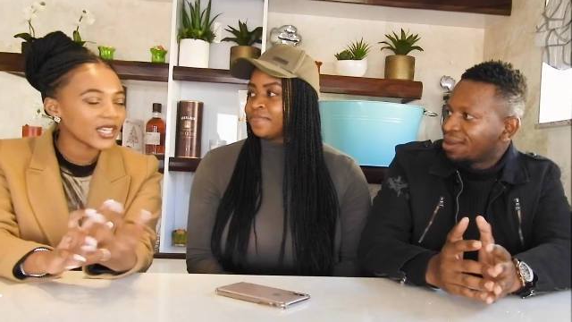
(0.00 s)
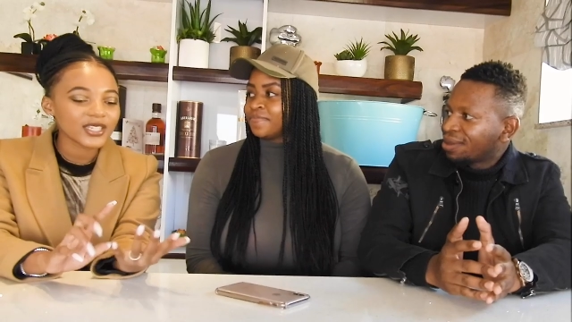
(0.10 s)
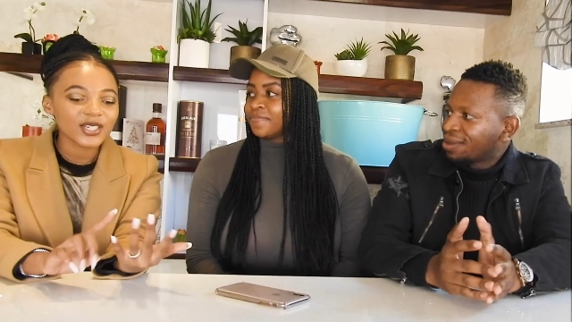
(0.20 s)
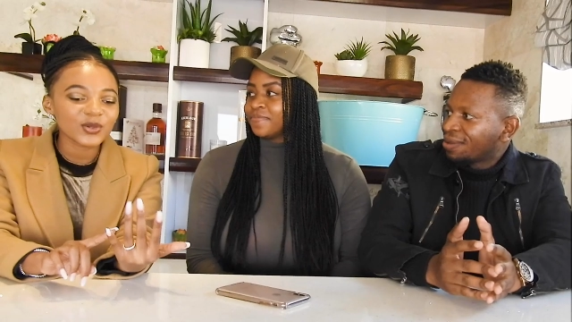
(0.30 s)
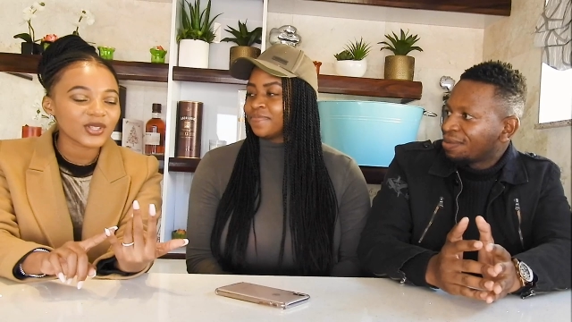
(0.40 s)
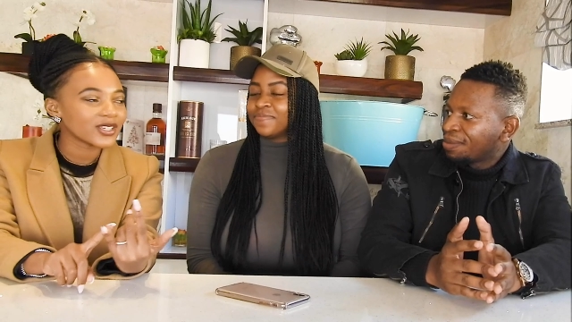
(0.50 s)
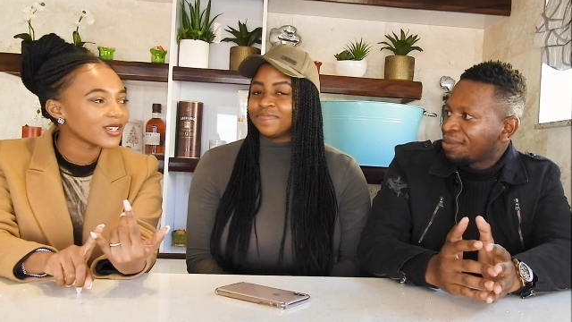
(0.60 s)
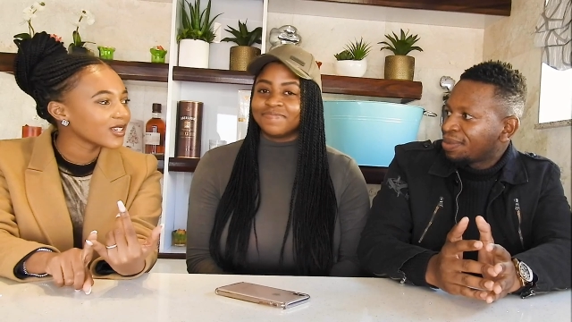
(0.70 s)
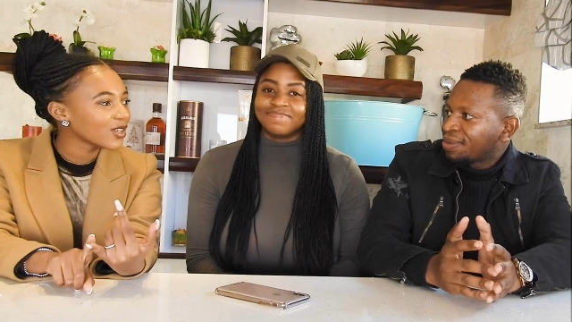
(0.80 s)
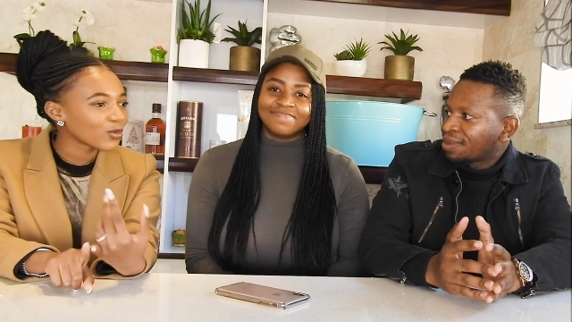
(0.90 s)
Speaker 1: A nigga
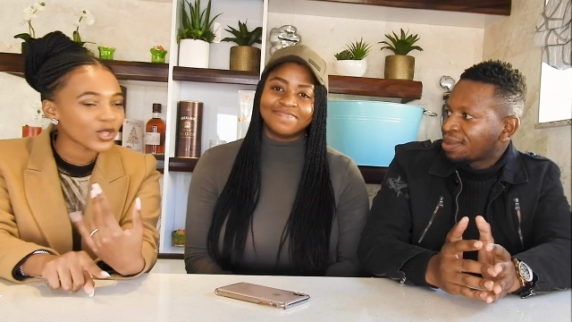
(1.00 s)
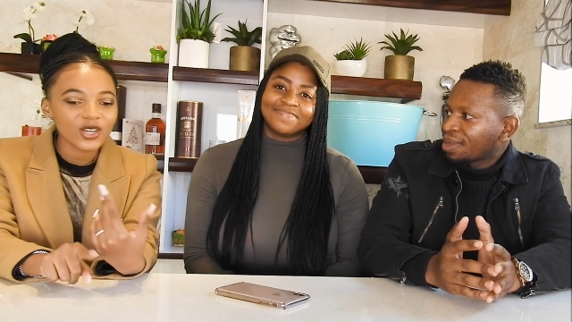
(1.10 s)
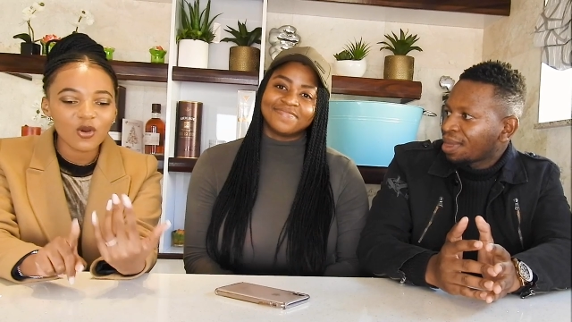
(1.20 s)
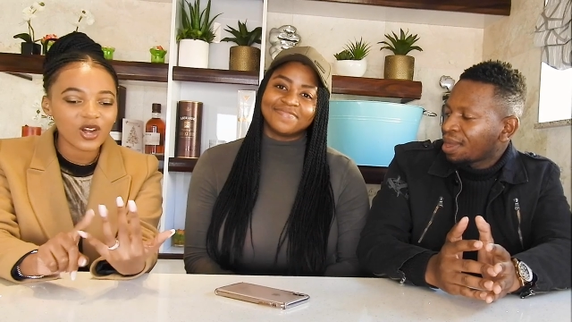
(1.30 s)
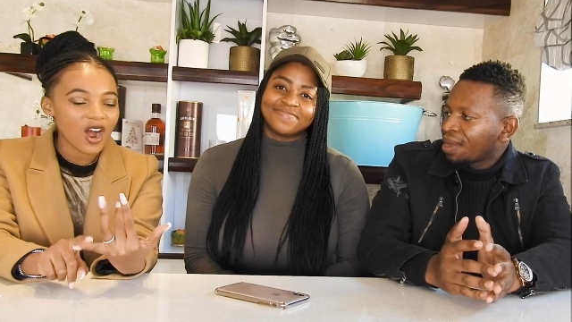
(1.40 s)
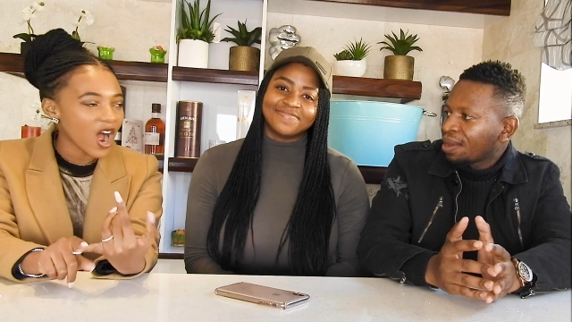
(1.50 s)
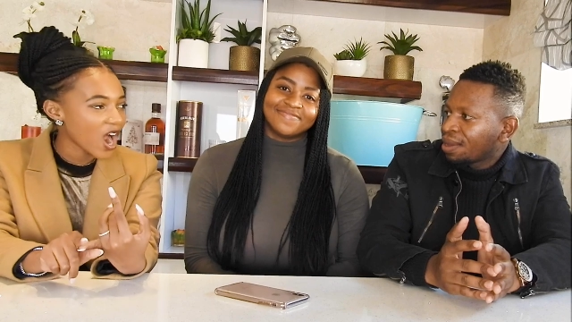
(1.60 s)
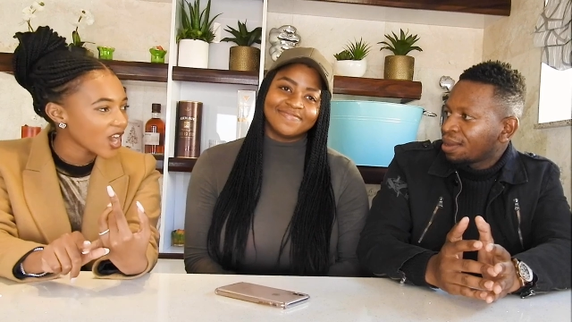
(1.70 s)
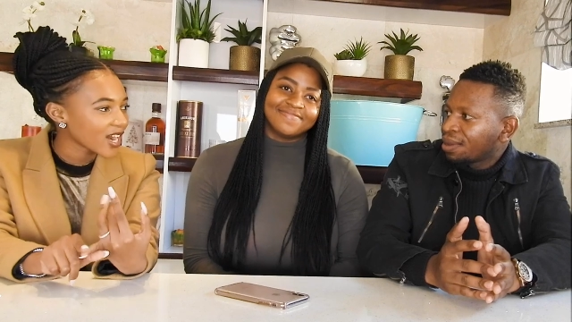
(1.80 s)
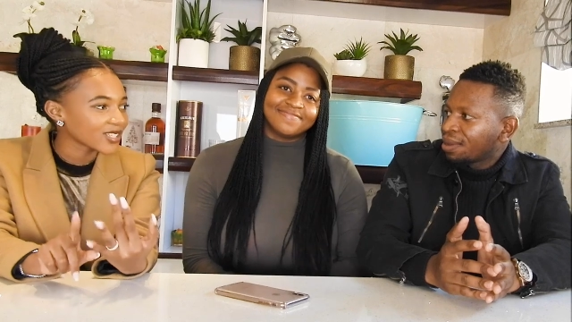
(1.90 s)
with no, with no
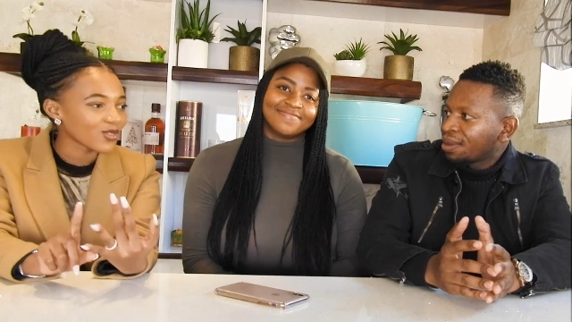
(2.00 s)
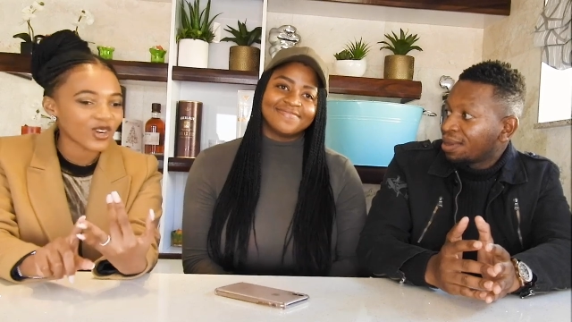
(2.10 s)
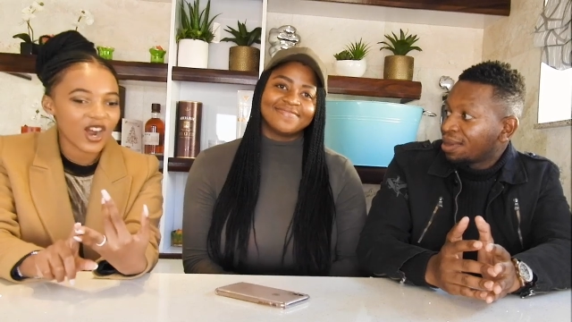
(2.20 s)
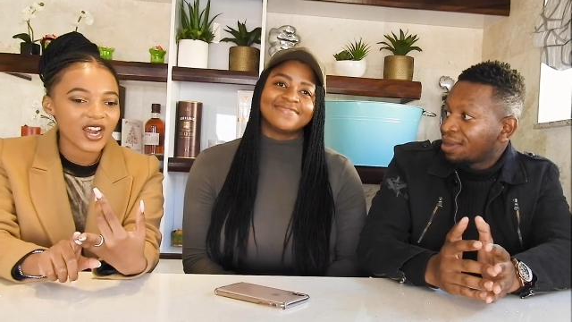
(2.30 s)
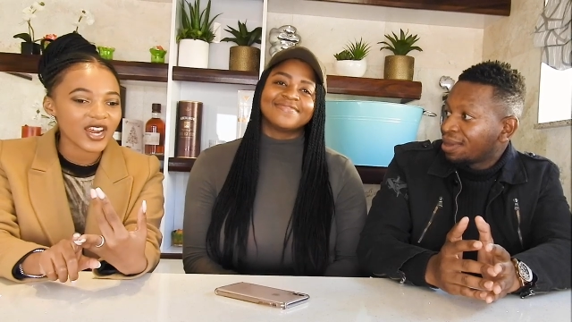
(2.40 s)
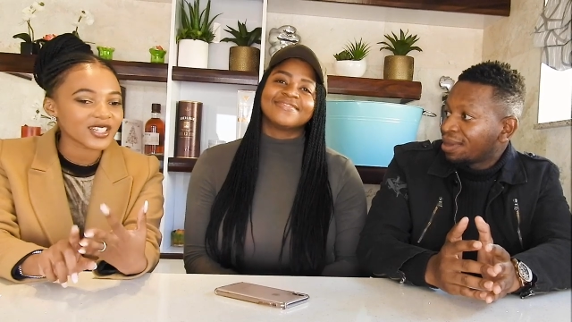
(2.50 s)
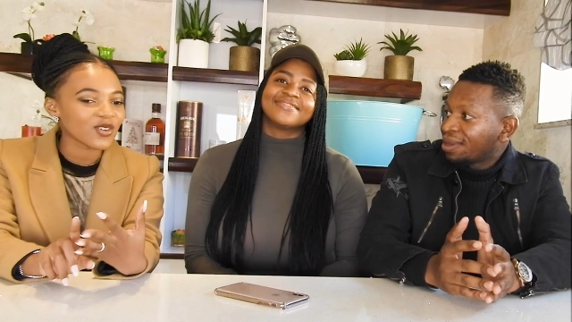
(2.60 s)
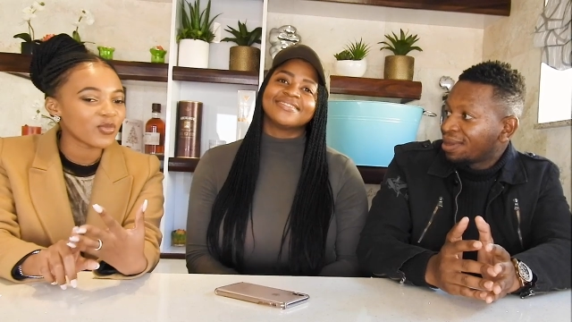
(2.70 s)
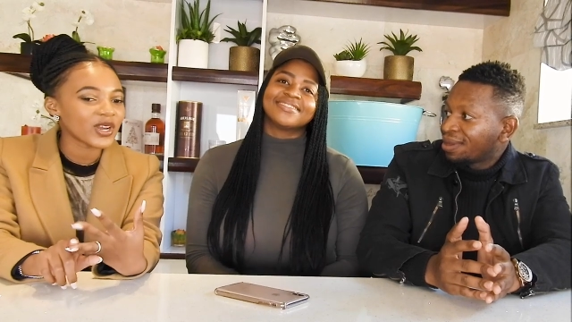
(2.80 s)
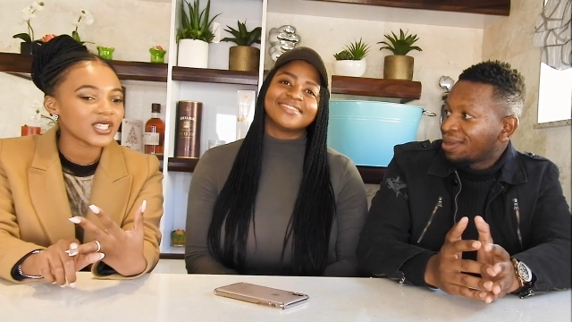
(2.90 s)
car, he has no car, he has
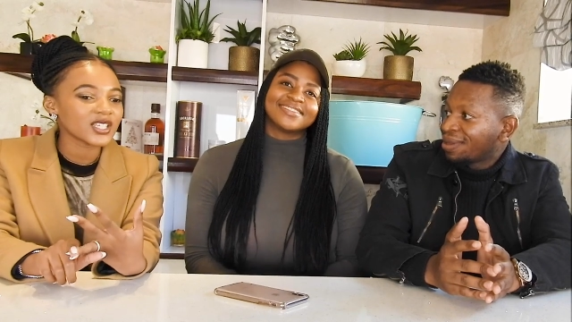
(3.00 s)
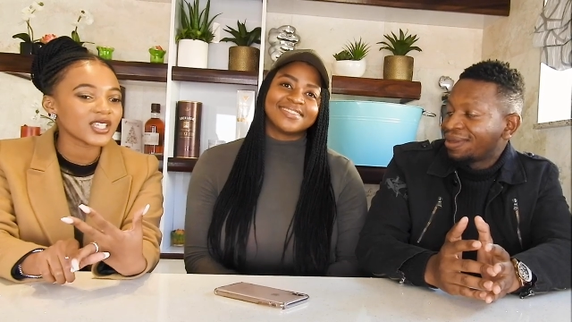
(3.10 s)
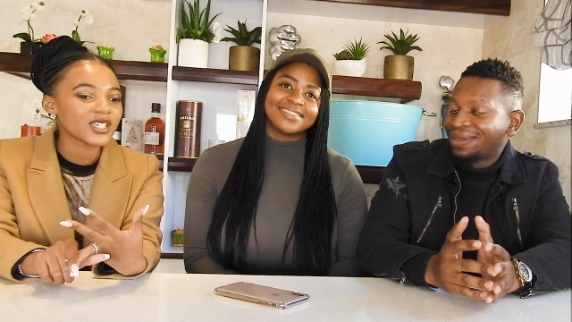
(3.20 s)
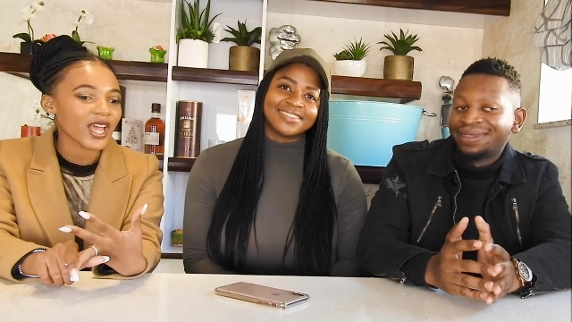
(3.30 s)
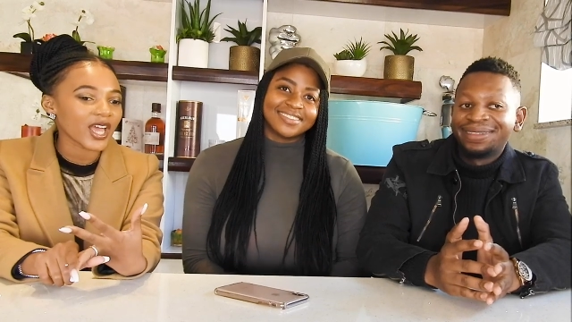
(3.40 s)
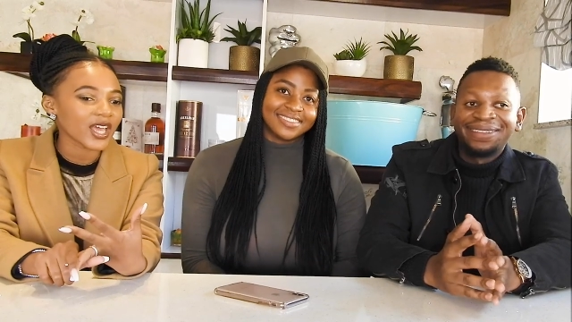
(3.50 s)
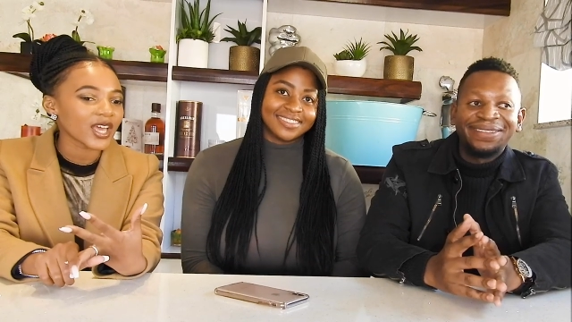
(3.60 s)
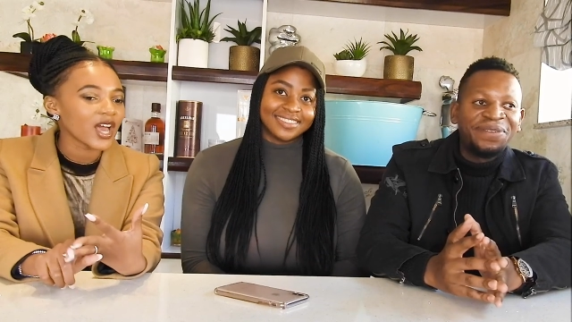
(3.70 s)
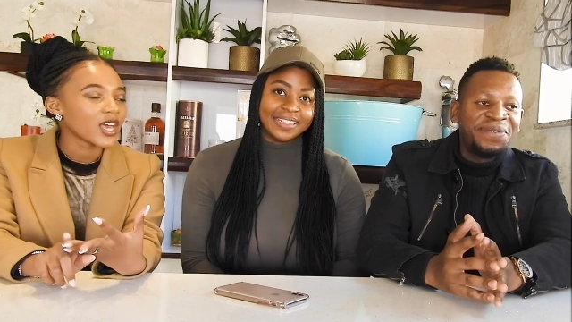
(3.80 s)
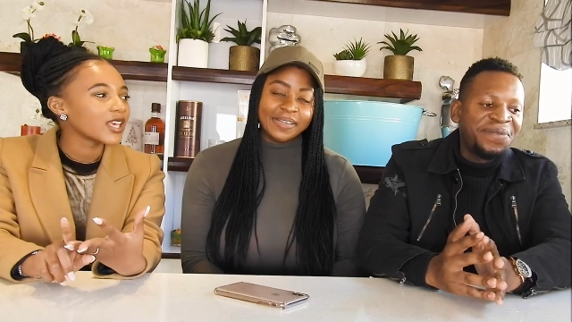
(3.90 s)
no place to stay.